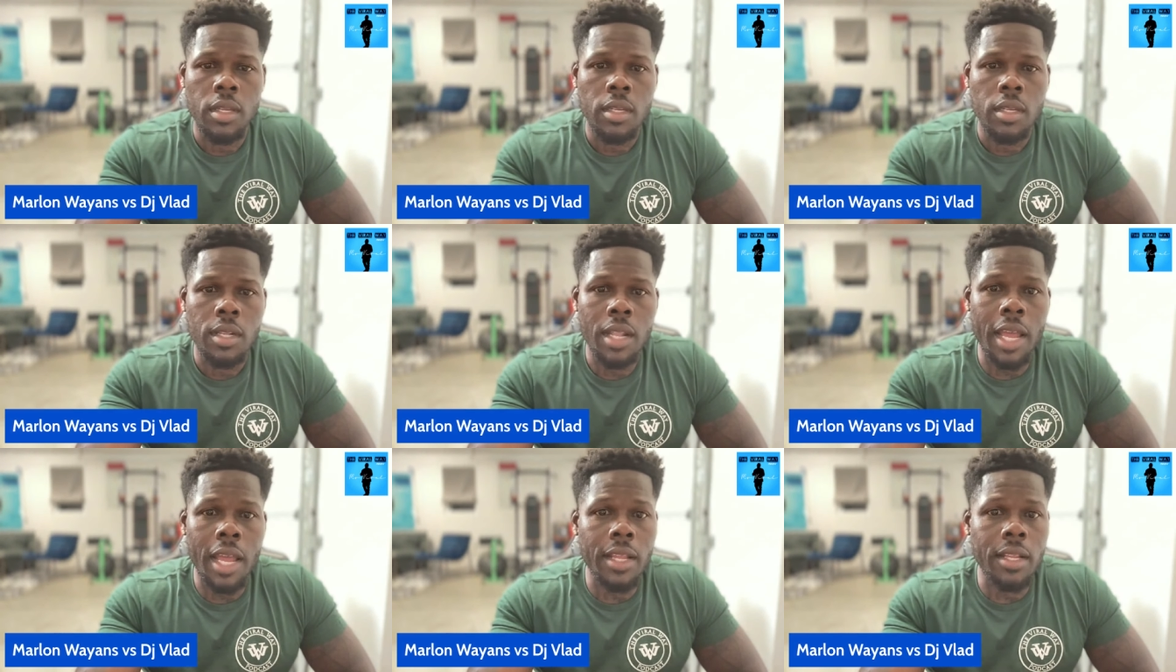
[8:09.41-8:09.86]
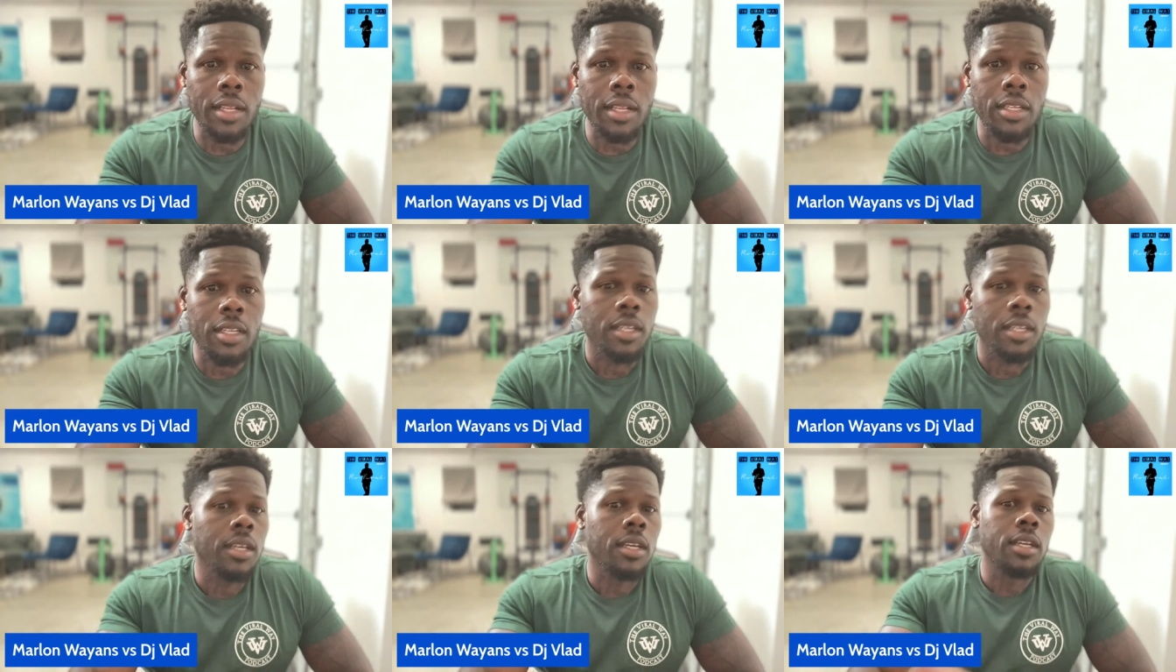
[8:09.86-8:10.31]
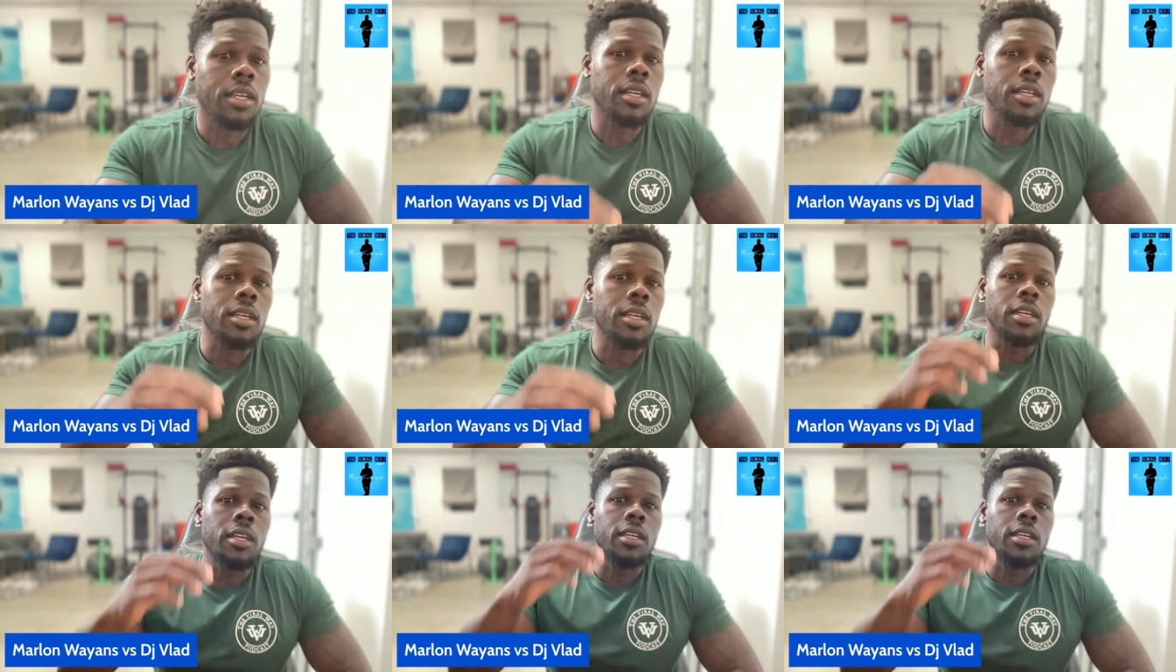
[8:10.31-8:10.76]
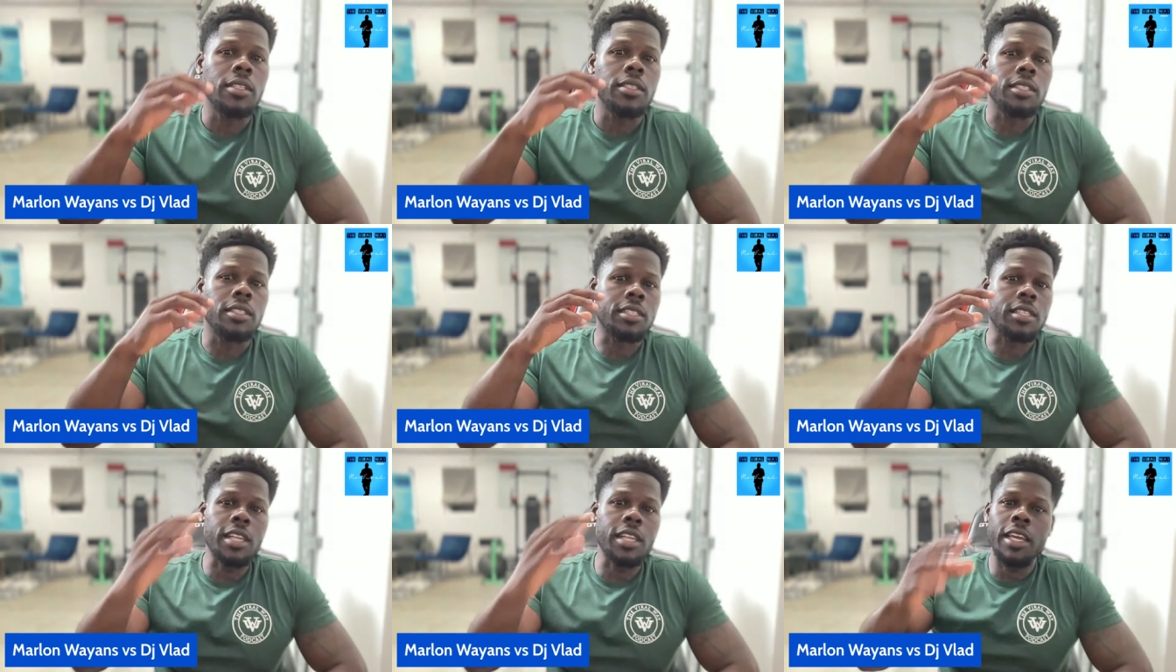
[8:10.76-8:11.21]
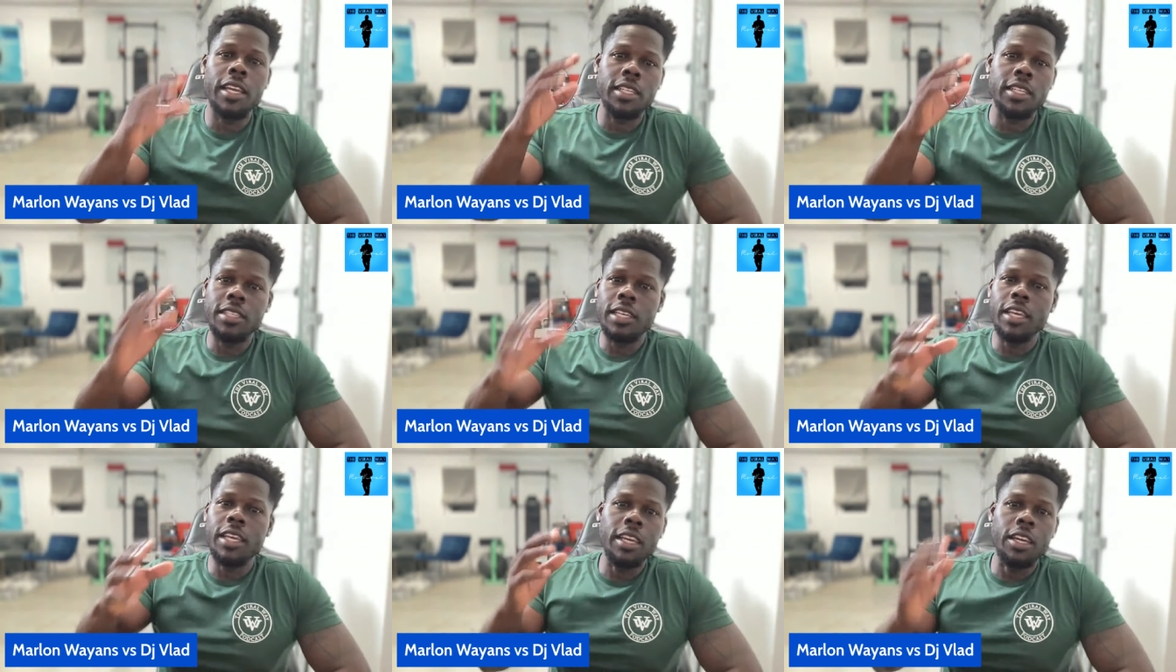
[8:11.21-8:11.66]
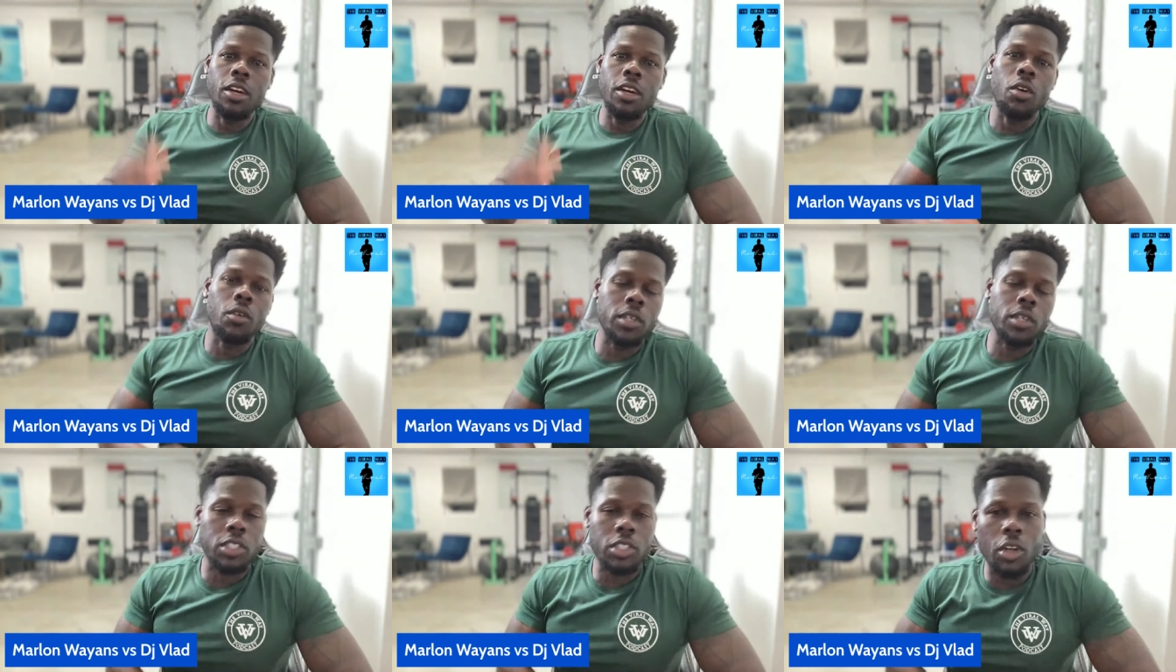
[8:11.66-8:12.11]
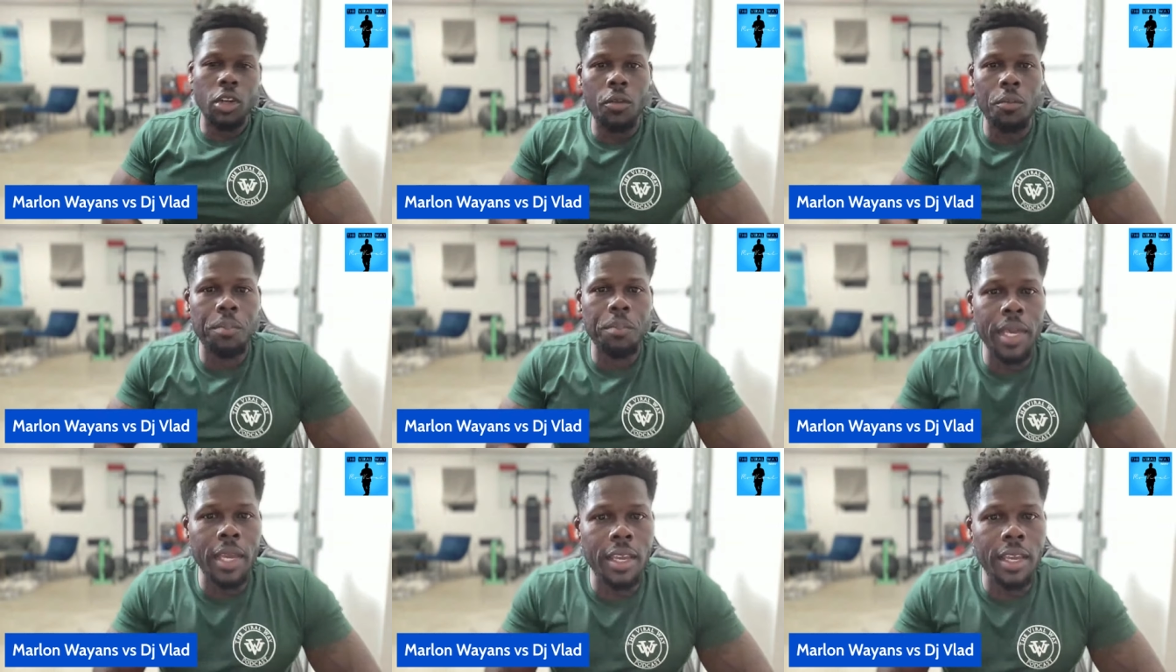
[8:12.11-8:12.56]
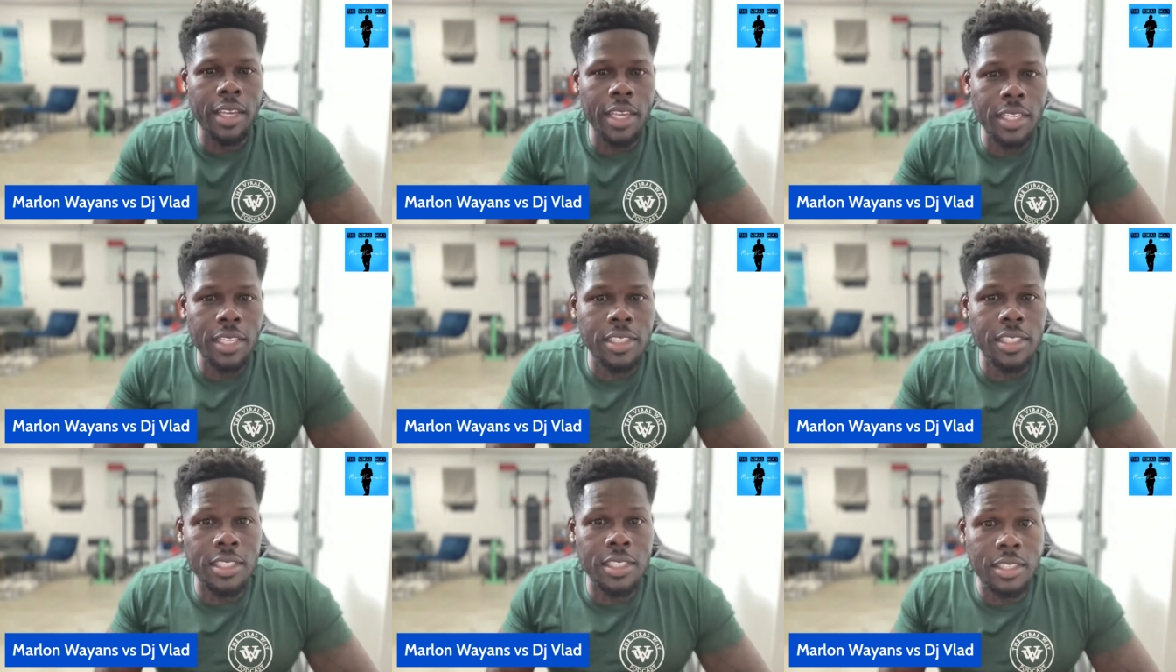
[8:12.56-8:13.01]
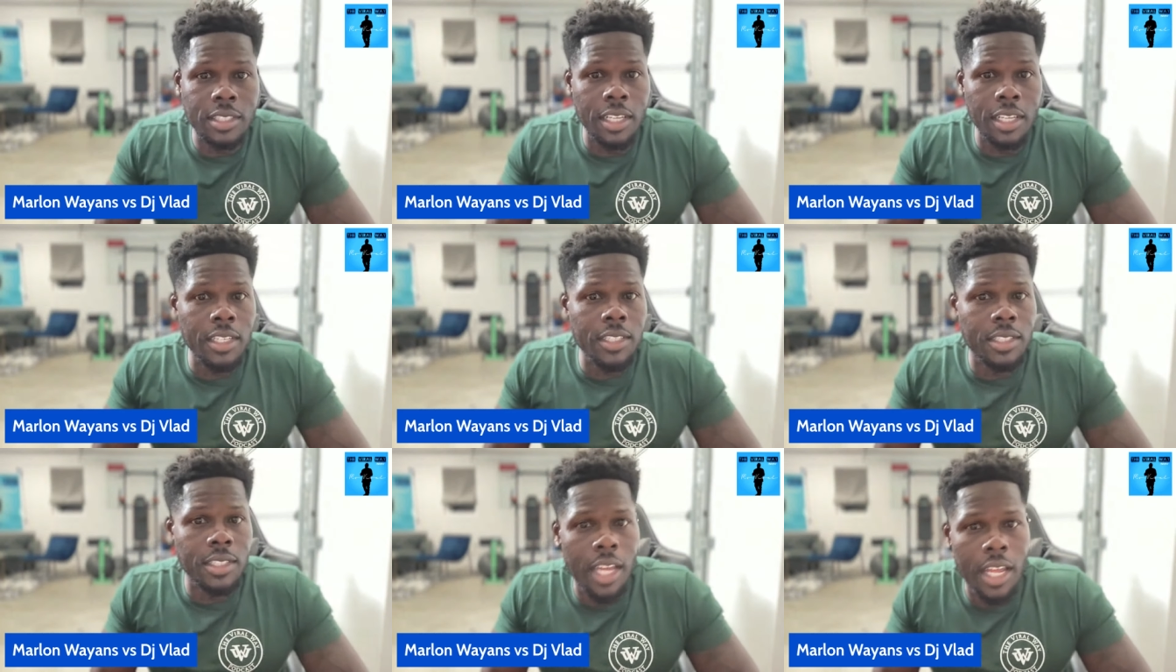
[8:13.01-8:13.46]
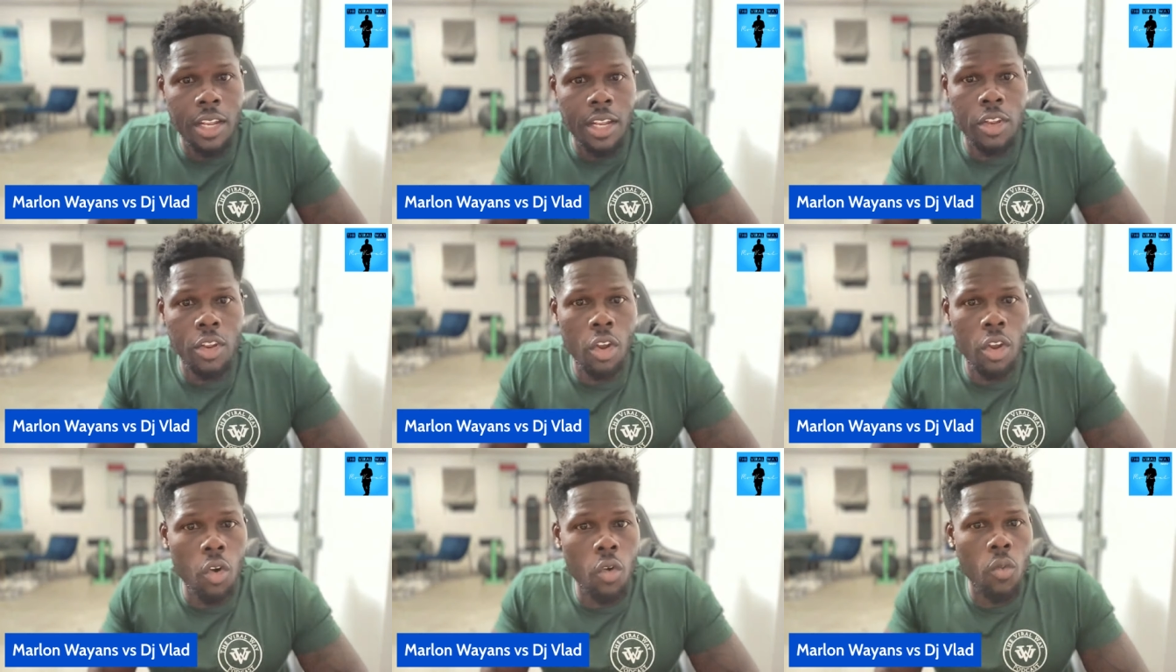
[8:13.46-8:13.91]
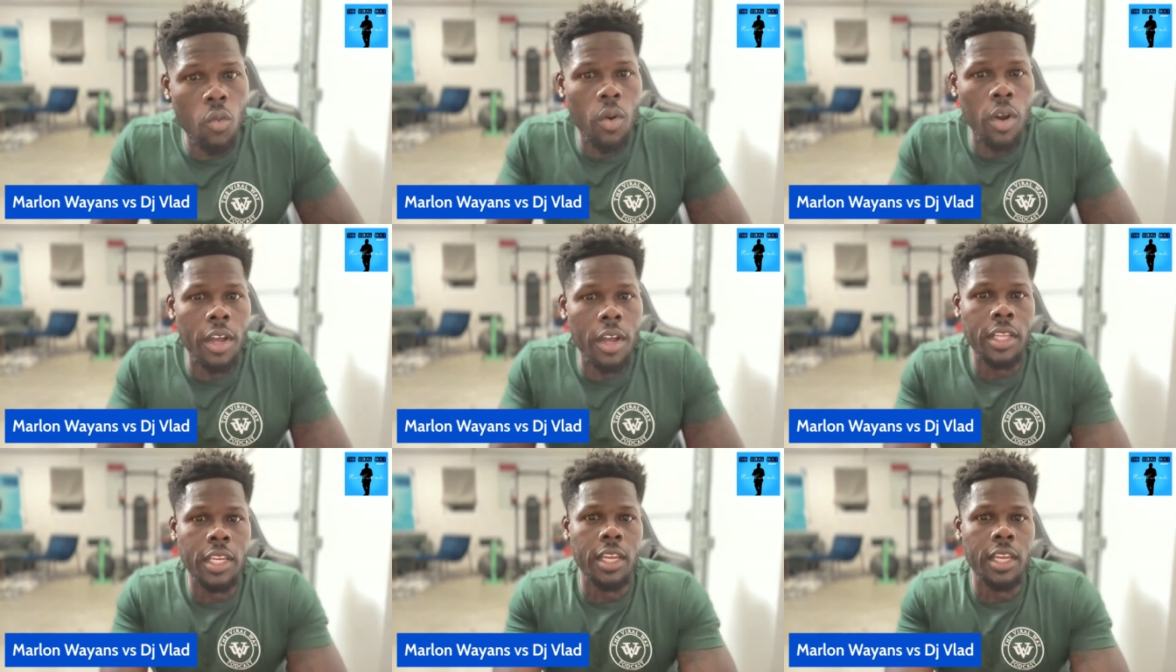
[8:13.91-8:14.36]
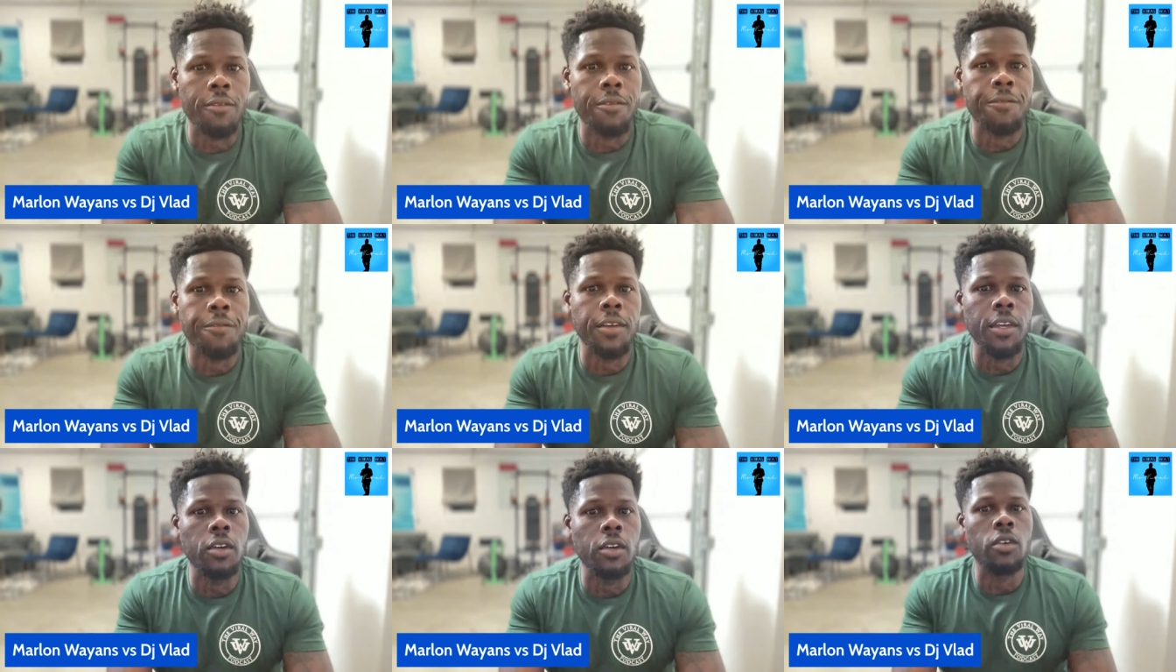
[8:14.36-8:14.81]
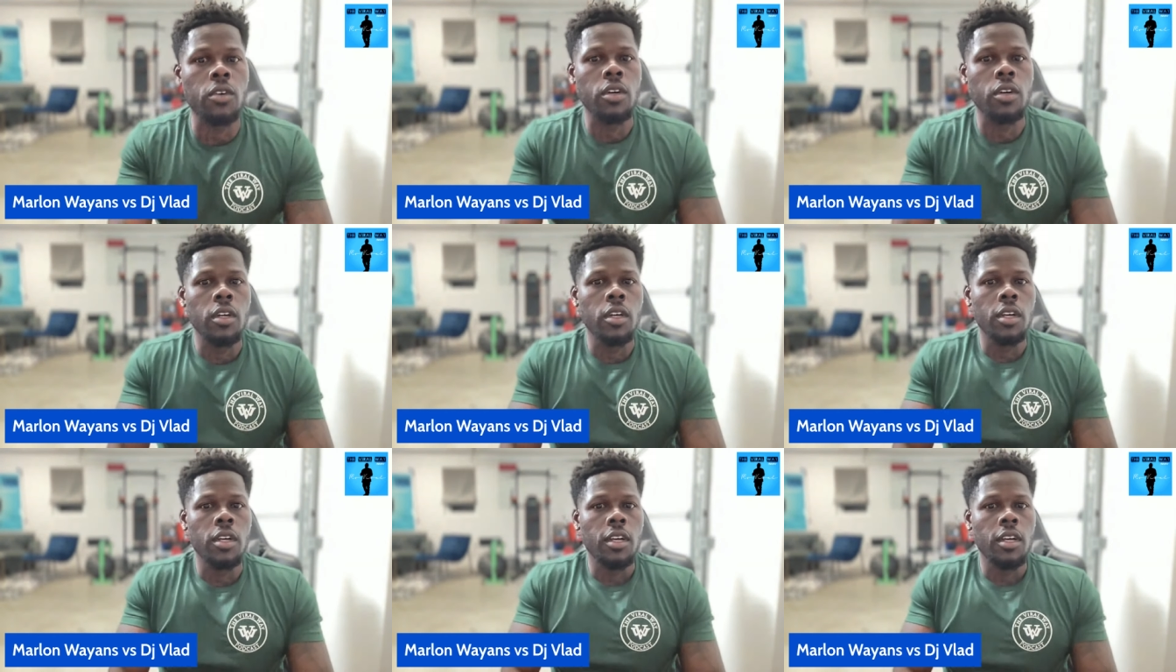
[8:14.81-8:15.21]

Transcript: Like, this nigga's ego is so big, he just thinks that no one can feel